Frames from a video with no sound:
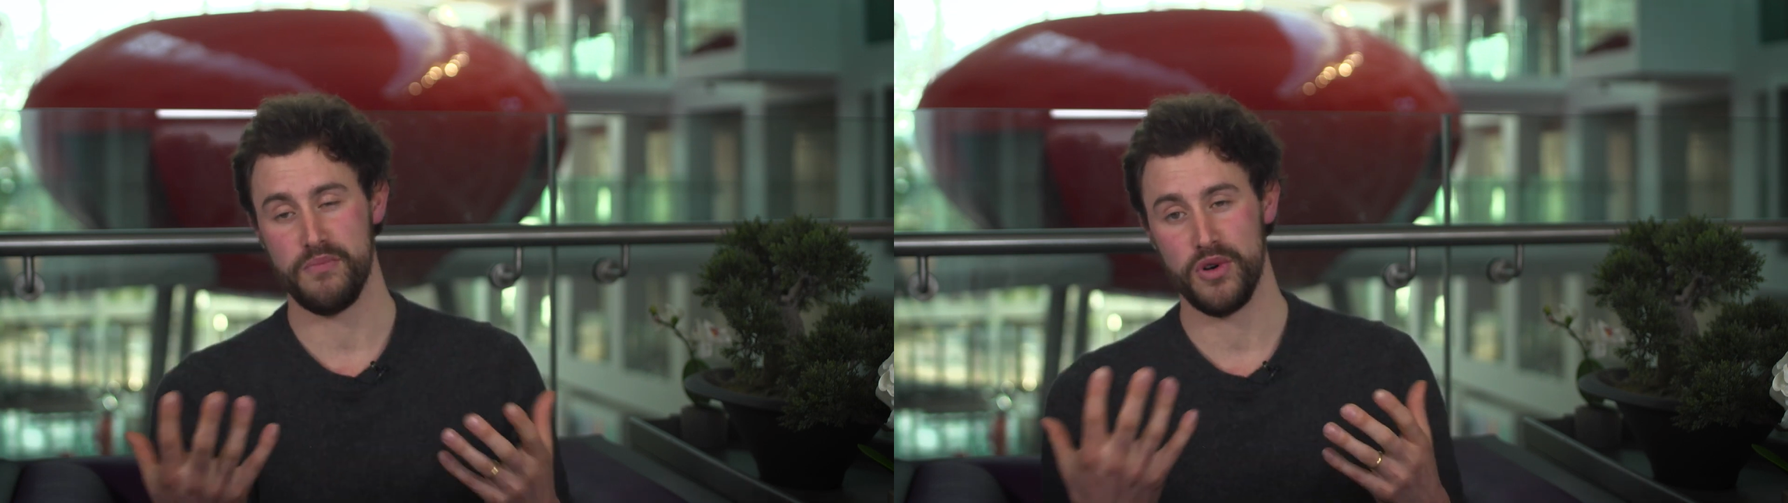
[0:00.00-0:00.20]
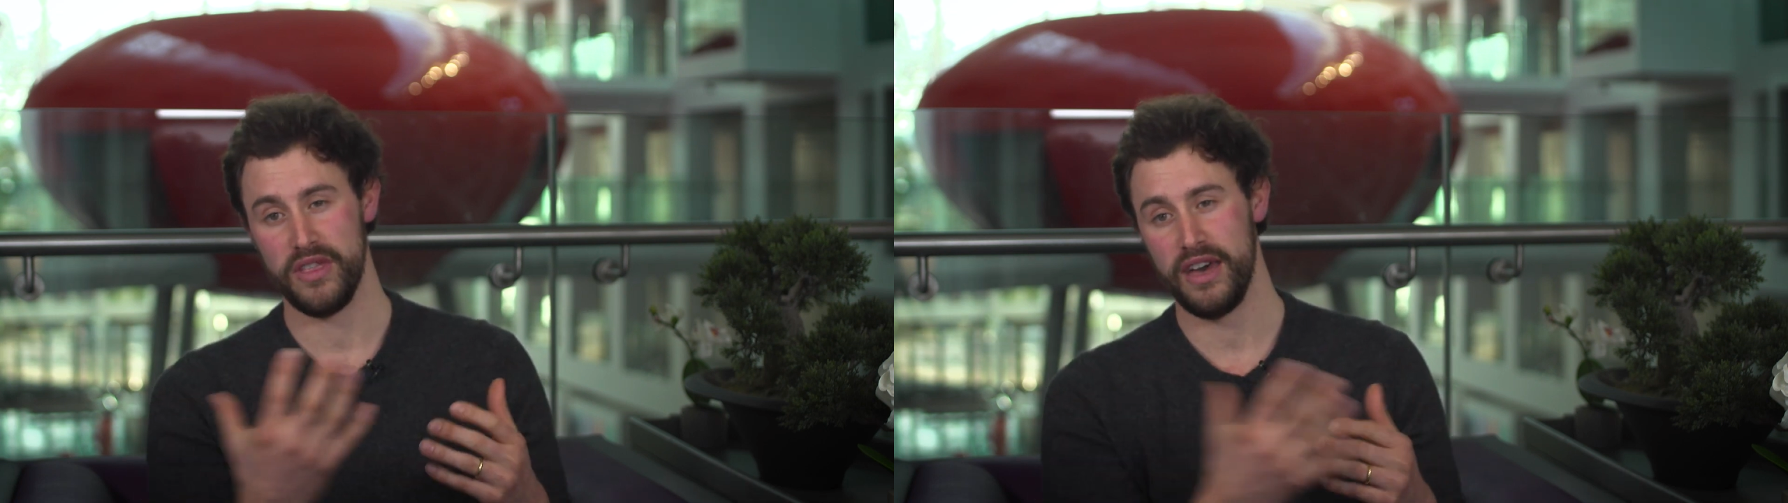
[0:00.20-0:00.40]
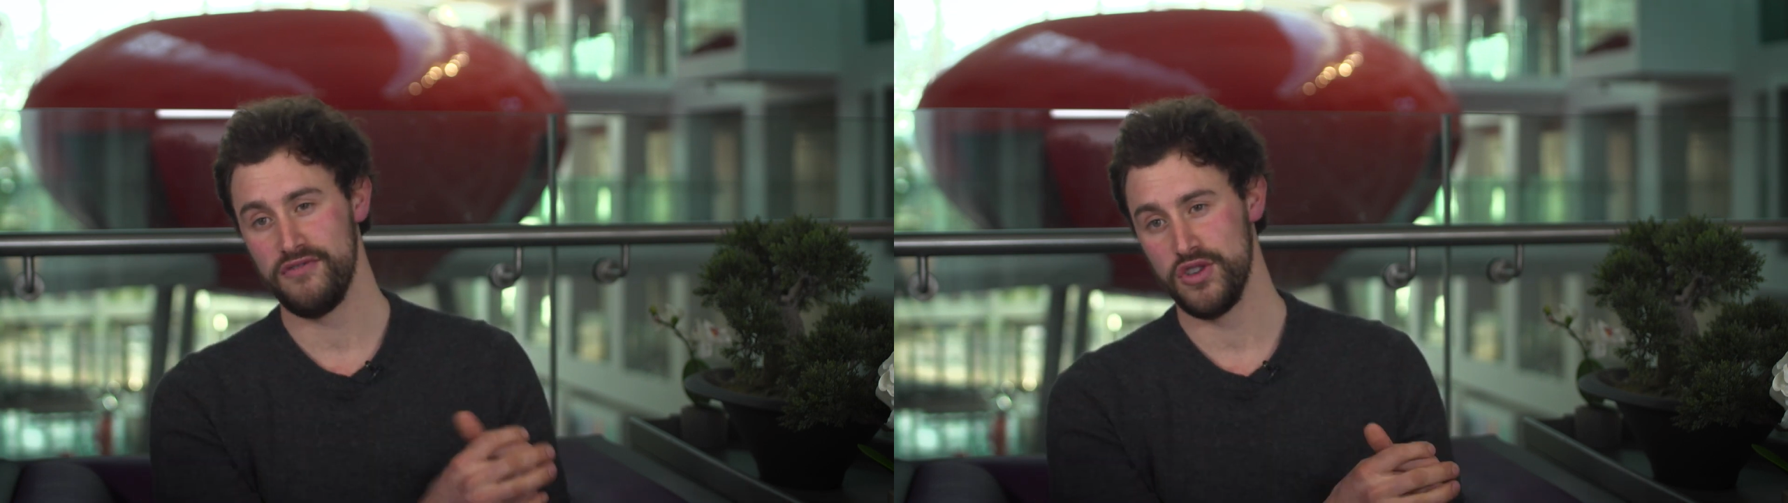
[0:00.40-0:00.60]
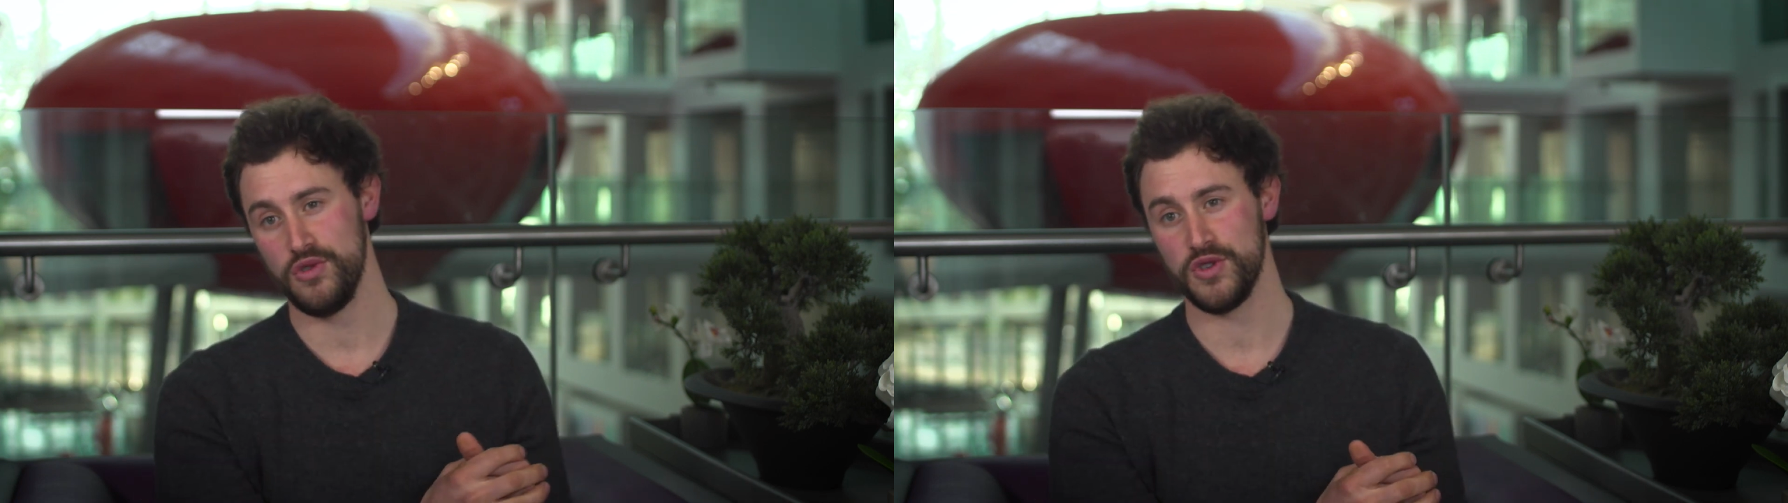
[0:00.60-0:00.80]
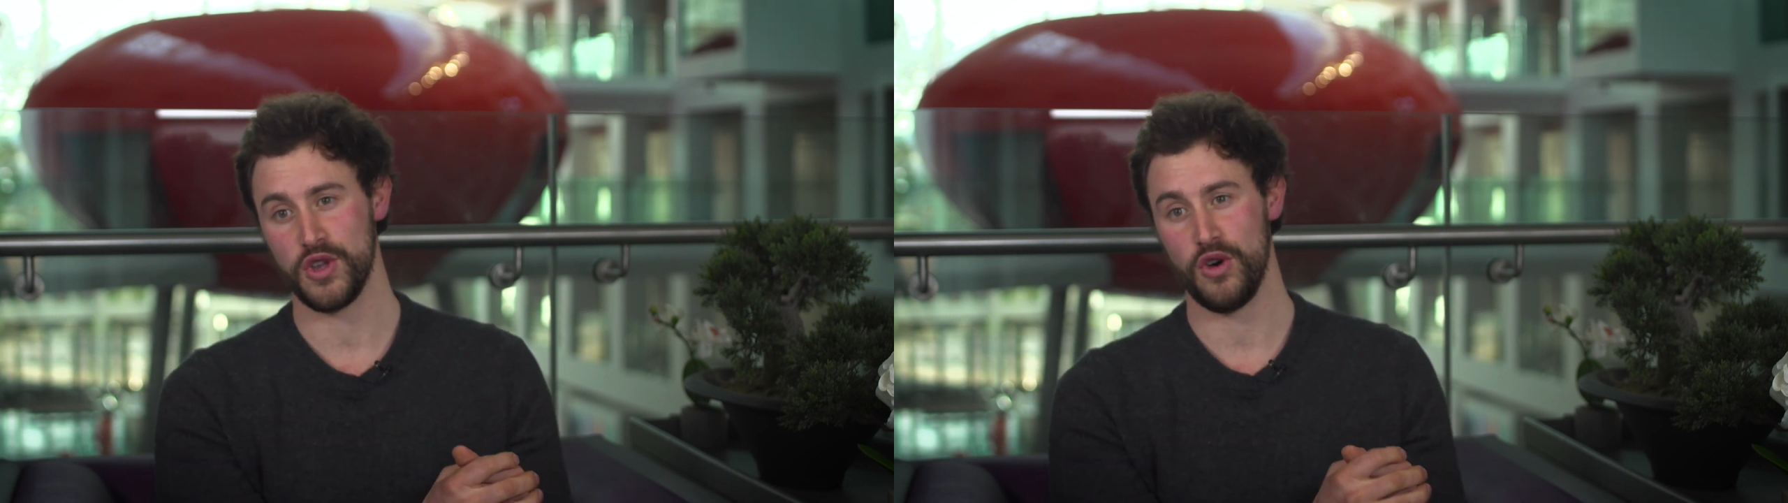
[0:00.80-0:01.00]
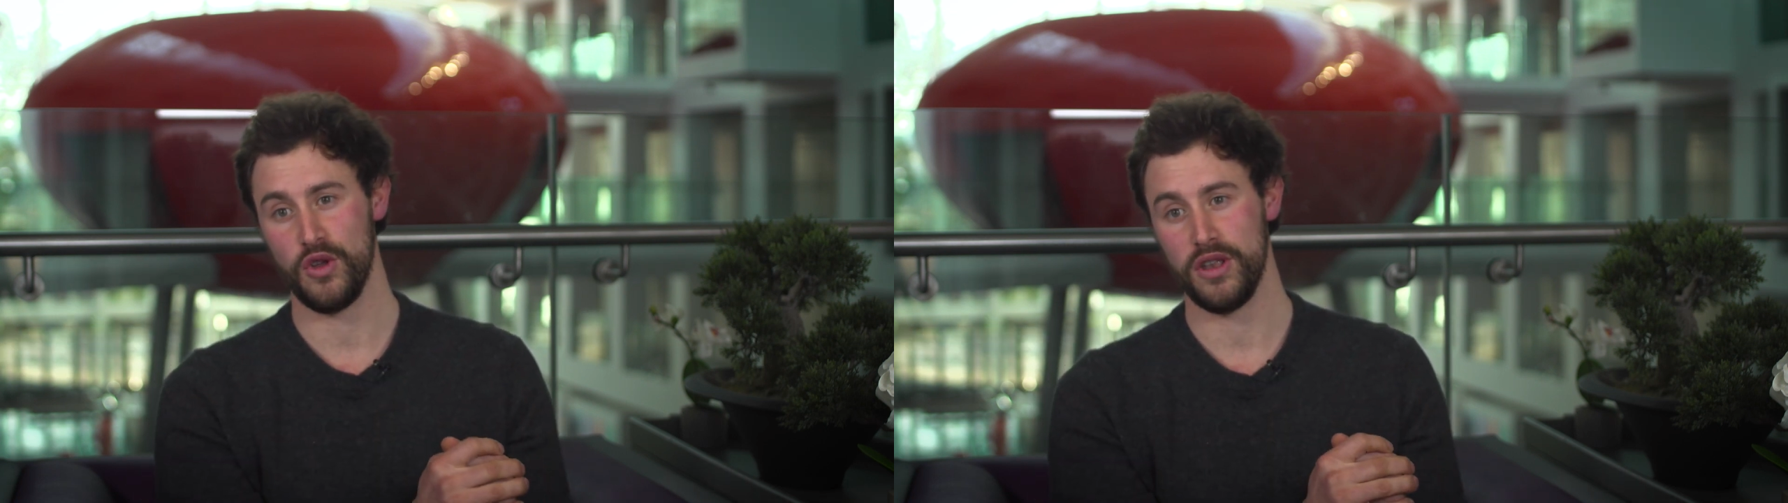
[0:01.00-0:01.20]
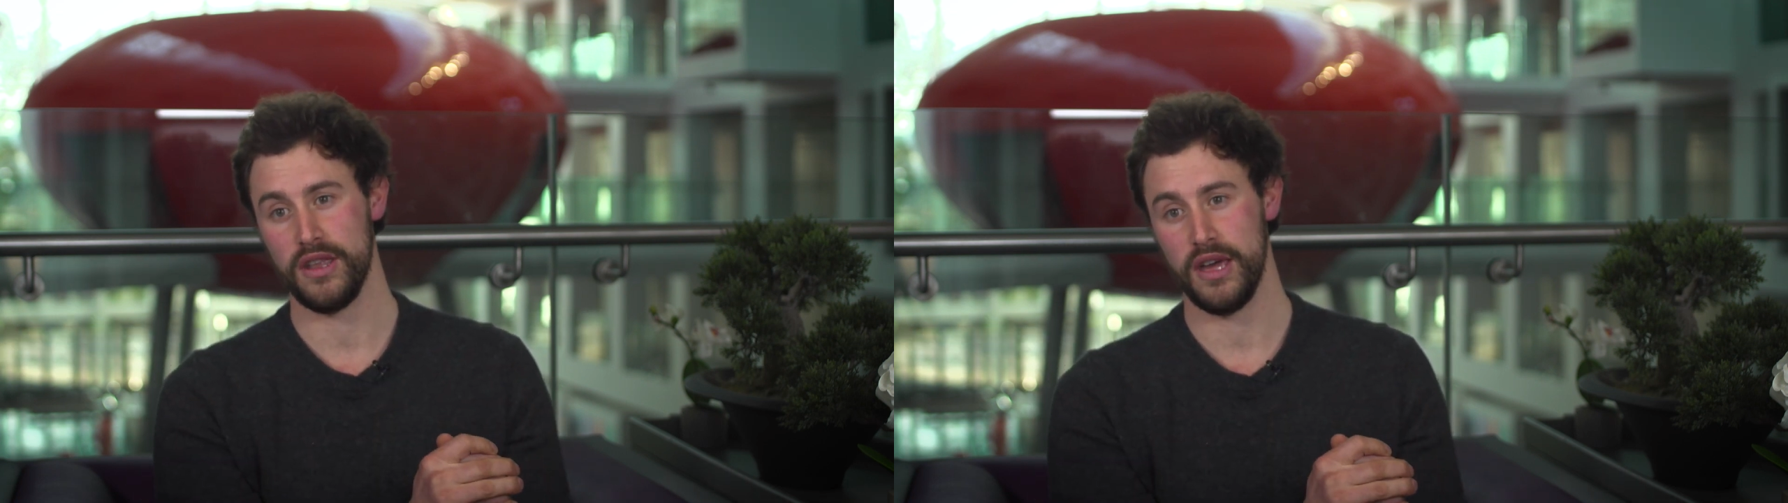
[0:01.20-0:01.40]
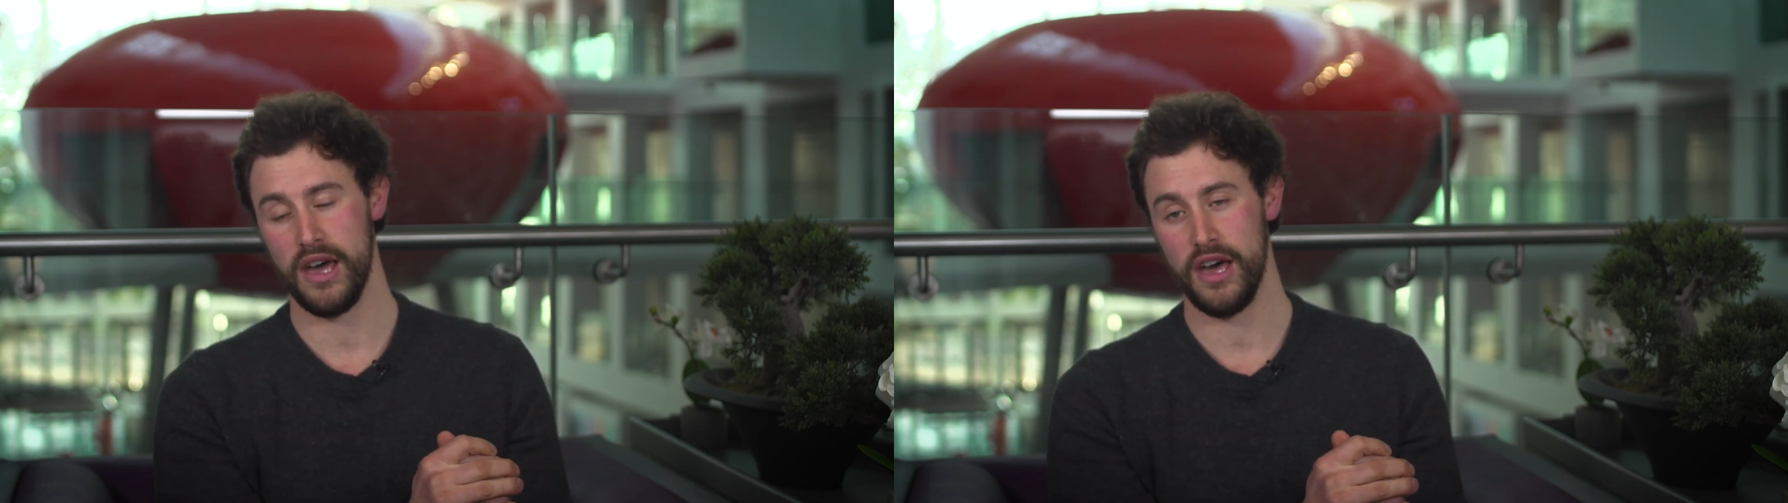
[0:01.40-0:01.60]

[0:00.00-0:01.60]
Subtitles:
input their views on